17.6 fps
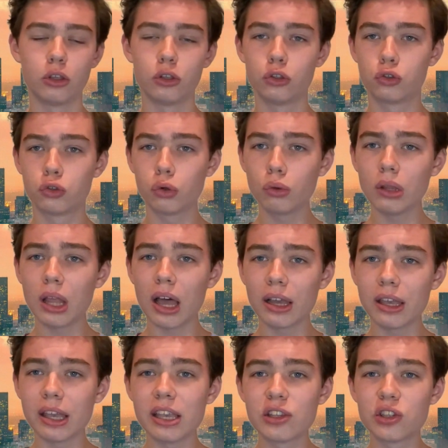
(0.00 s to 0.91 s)
Drew
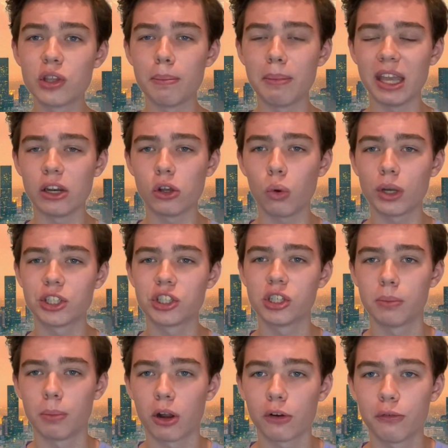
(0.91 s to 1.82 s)
Lock is the main
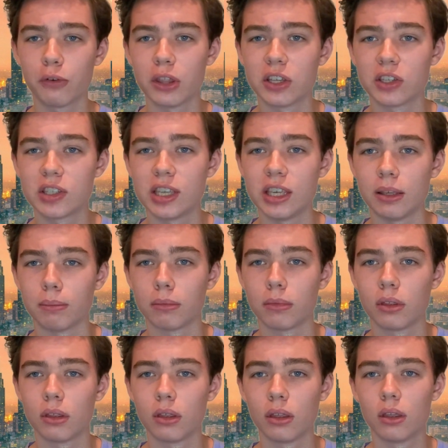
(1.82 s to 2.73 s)
question mark for this team.
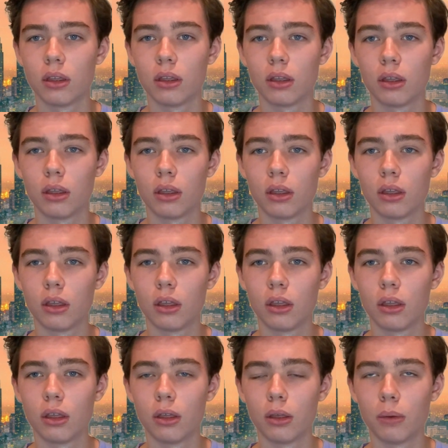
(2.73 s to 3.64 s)

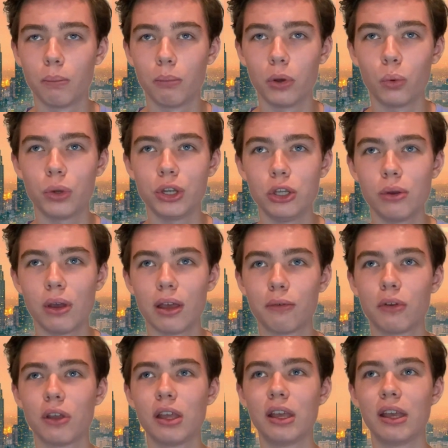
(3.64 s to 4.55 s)
But when you
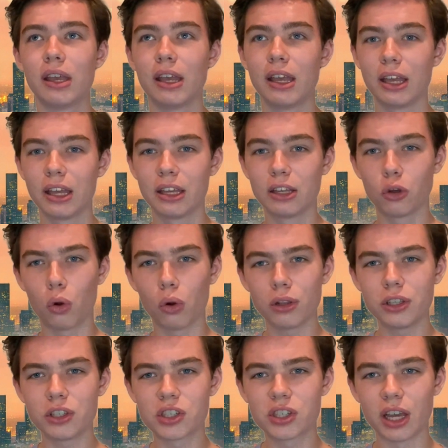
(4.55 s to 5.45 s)
have
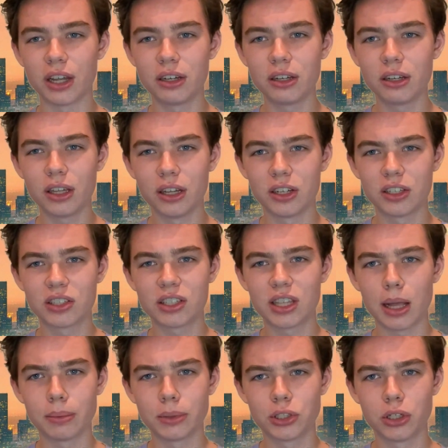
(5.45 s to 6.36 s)
Courtland Sutton, an
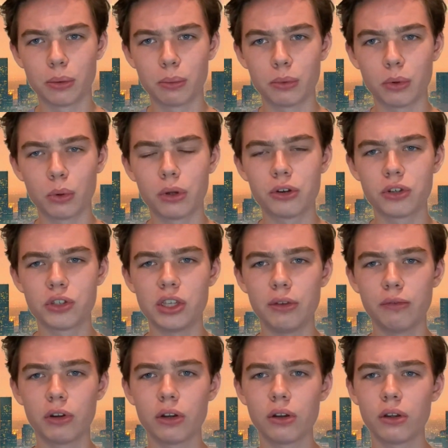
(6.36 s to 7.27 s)
established number 1
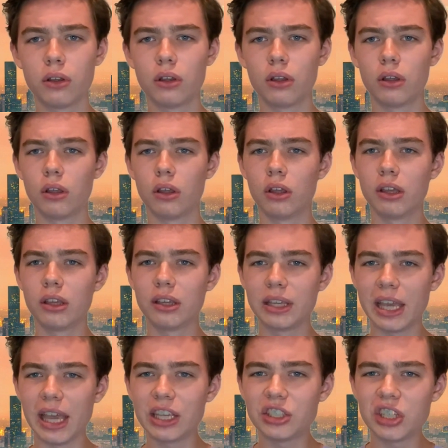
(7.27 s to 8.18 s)
receiver,
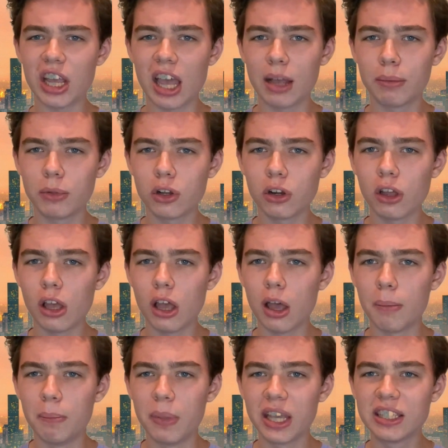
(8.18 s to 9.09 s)
KJ Hamler,
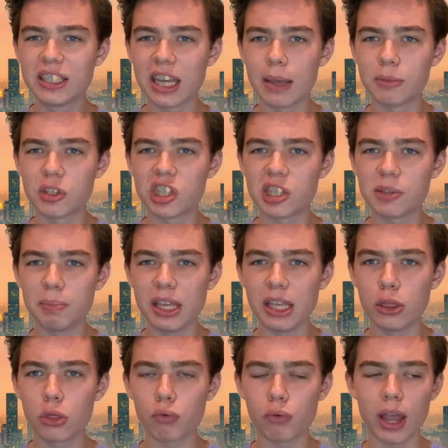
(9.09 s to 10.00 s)
a big-time
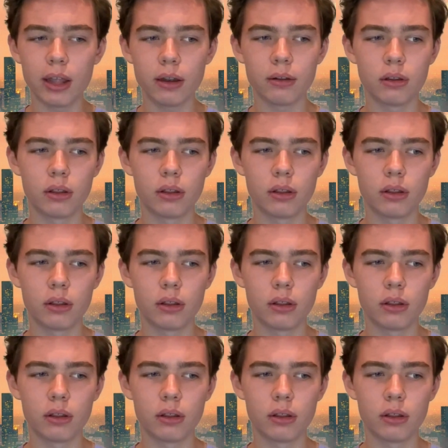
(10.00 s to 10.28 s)
speed threat,